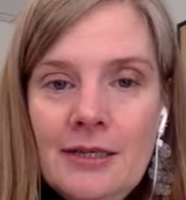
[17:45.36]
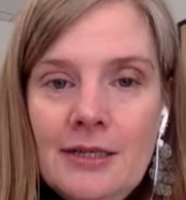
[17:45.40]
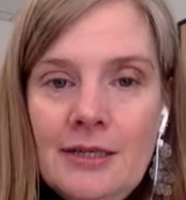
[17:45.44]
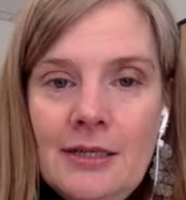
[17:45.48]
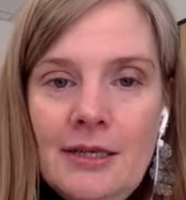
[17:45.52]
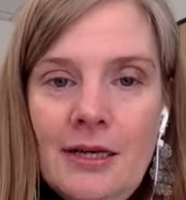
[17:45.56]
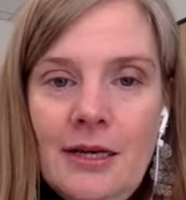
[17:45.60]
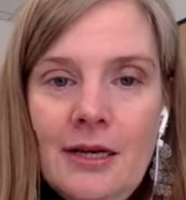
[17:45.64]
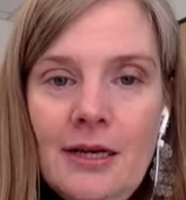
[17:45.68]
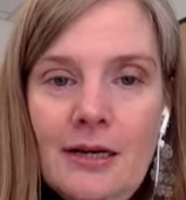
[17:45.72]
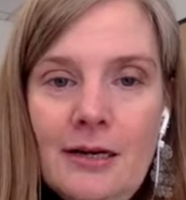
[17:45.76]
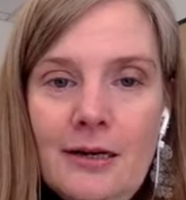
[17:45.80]

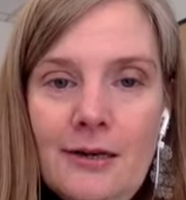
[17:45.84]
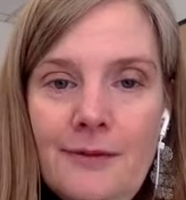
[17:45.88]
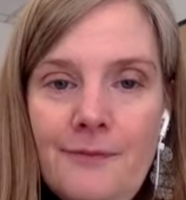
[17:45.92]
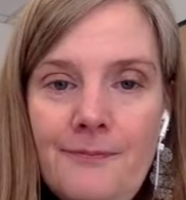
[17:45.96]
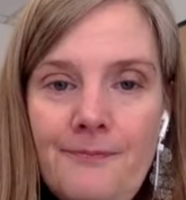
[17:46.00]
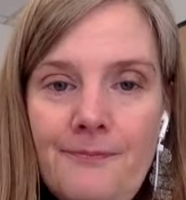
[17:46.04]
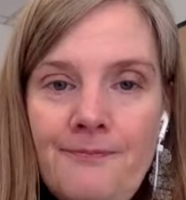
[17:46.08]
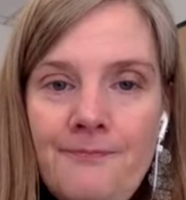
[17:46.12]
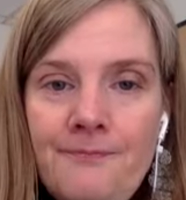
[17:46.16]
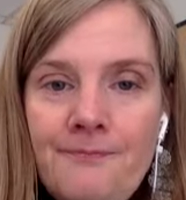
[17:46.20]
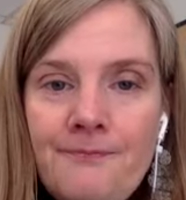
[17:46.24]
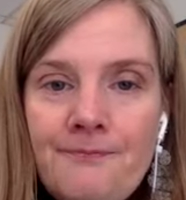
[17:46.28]

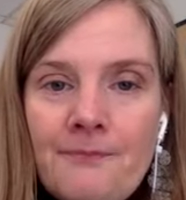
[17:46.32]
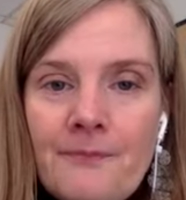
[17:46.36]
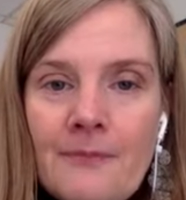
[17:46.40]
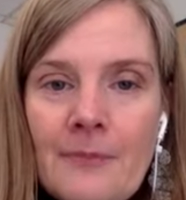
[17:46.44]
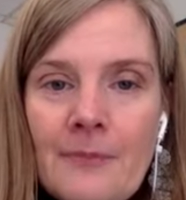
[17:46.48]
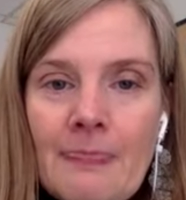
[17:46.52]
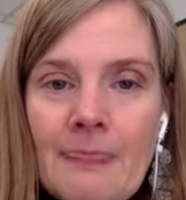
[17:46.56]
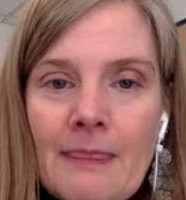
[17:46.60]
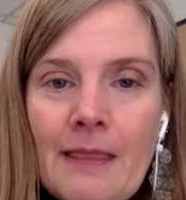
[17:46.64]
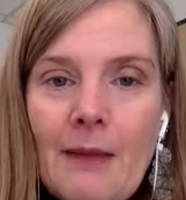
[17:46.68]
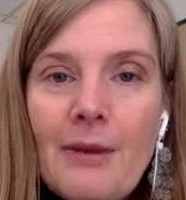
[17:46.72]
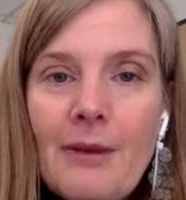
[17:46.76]

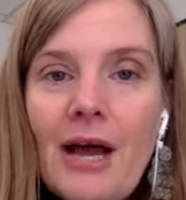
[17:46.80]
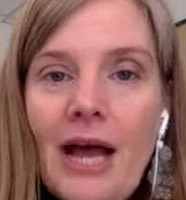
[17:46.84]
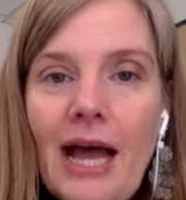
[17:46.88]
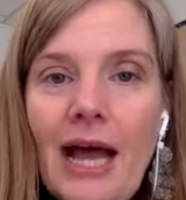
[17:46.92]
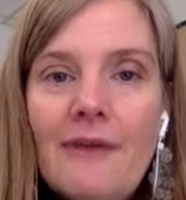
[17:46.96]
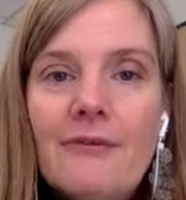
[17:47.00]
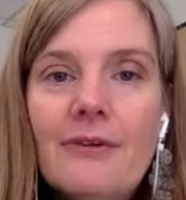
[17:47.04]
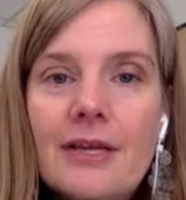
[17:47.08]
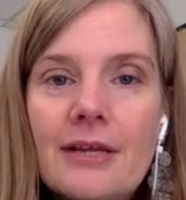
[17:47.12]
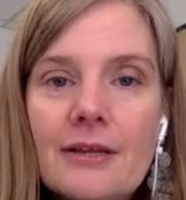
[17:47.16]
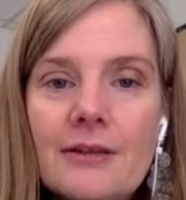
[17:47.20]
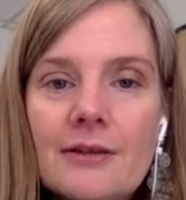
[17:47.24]
about
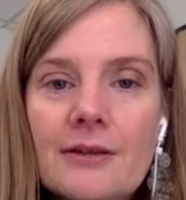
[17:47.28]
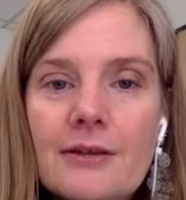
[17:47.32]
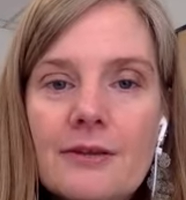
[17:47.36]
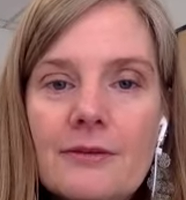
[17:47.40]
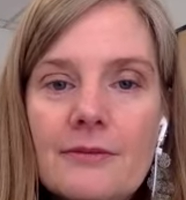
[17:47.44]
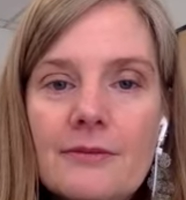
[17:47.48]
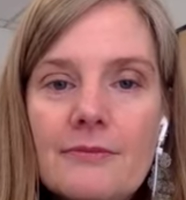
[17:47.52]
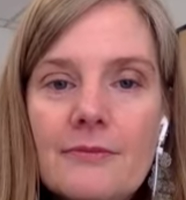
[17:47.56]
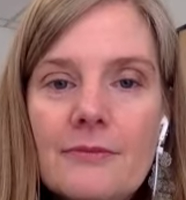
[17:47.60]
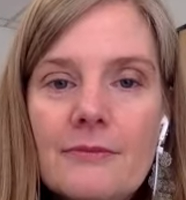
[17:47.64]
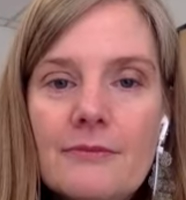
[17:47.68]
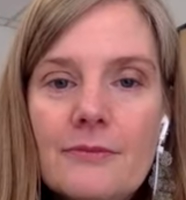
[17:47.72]
having
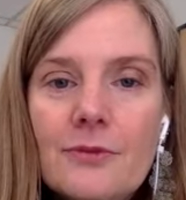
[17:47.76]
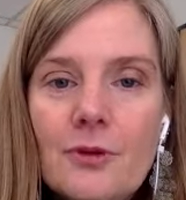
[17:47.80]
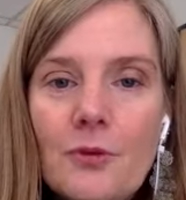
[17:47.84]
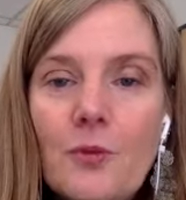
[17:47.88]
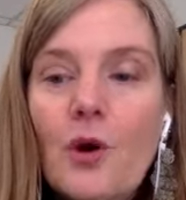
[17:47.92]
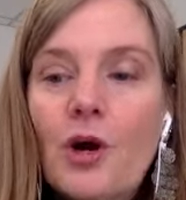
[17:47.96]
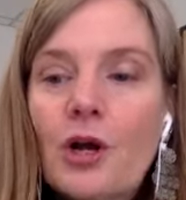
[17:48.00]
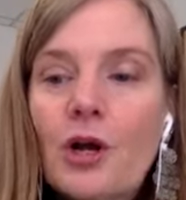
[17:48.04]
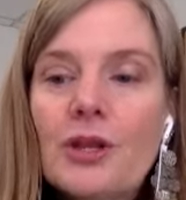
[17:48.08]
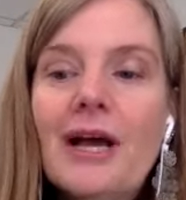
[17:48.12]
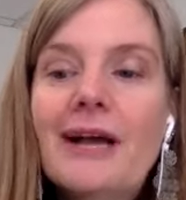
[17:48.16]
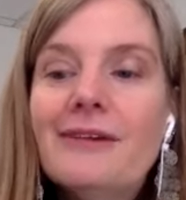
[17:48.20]
the
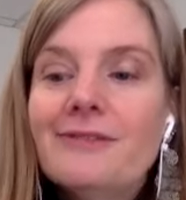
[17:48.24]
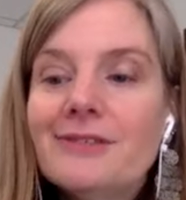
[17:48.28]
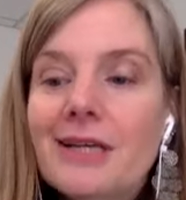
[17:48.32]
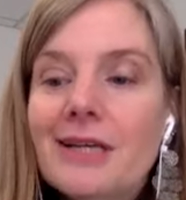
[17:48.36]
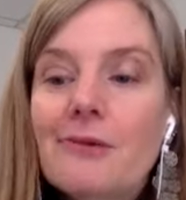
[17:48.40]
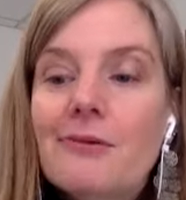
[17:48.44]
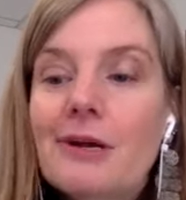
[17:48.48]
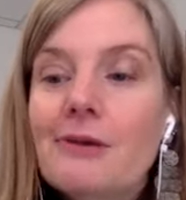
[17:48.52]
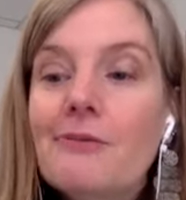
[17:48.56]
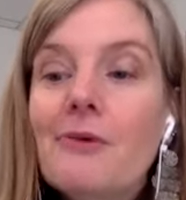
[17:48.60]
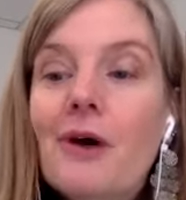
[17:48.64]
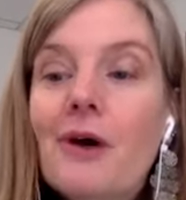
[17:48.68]
work lives
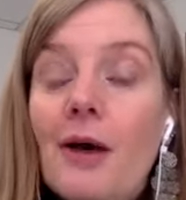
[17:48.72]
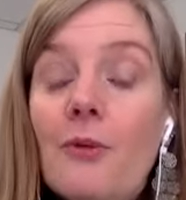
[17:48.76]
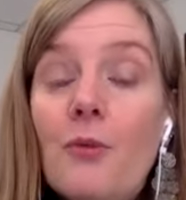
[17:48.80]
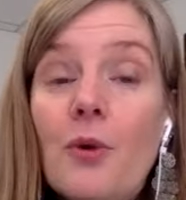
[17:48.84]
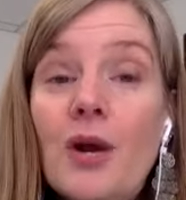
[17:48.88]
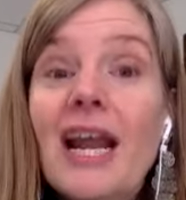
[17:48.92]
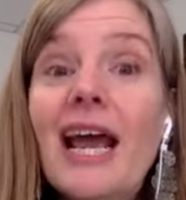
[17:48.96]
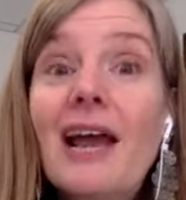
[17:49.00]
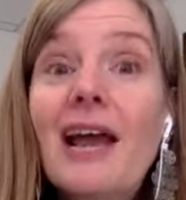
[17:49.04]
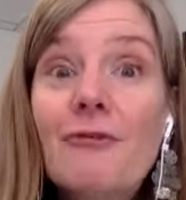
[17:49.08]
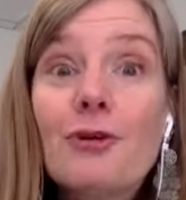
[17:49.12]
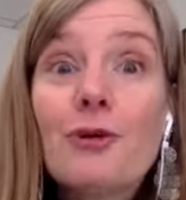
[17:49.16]
that we want,
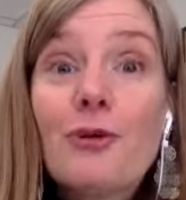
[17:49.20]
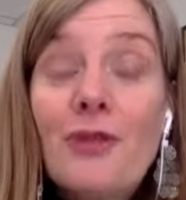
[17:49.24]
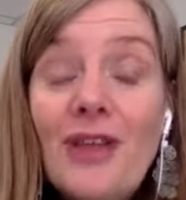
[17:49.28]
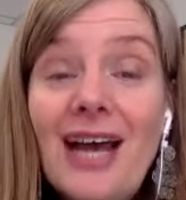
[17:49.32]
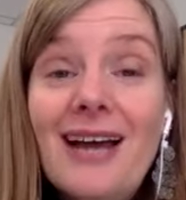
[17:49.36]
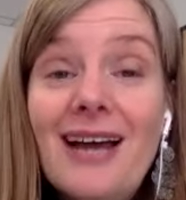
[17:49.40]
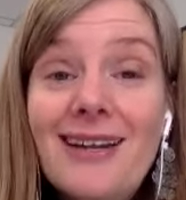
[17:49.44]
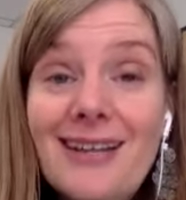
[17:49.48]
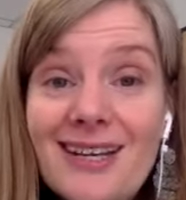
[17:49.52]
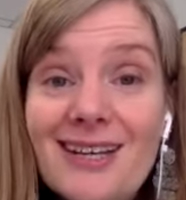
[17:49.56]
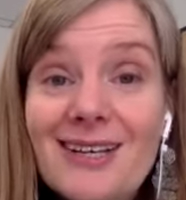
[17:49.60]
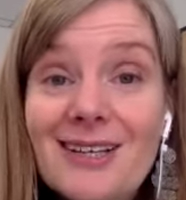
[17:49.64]
whatever
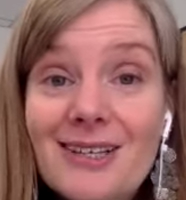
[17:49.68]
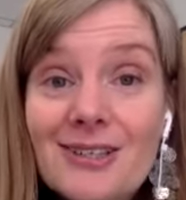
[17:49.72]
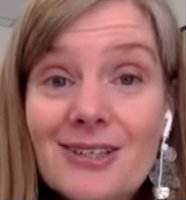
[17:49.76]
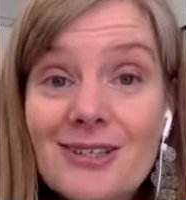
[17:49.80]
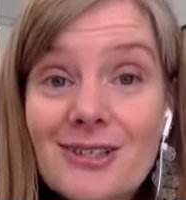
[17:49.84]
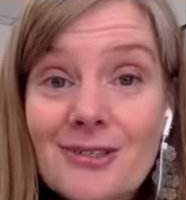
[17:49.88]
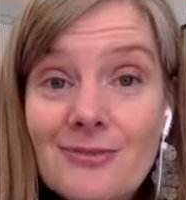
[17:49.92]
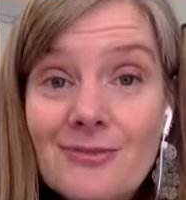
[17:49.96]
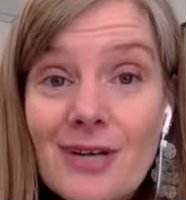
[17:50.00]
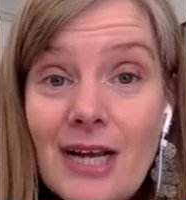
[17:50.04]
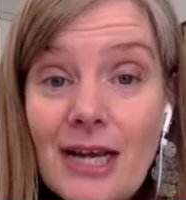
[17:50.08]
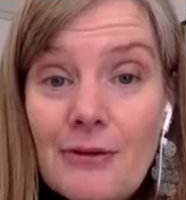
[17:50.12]
that
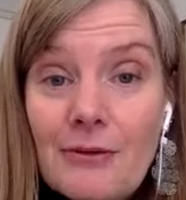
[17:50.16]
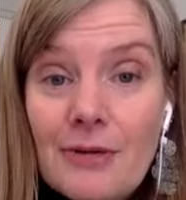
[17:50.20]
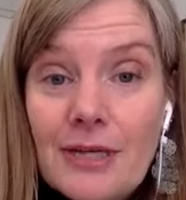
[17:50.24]
is, right?